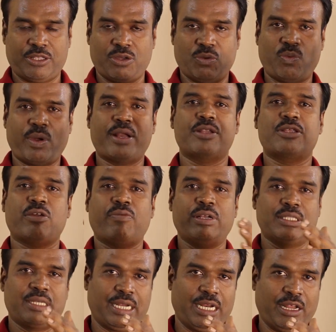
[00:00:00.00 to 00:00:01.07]
So
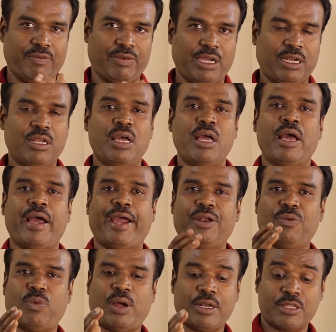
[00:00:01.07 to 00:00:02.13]
17311
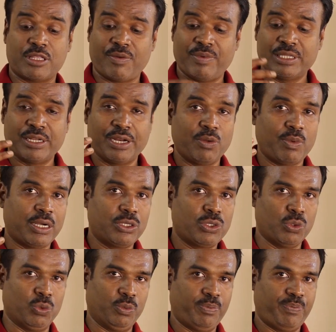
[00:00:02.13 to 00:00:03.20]
and
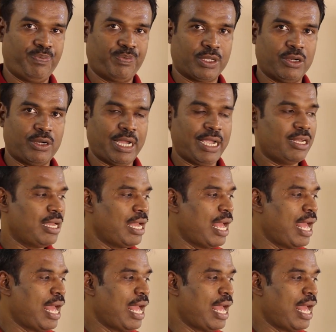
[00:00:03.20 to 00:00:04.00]
17312, right?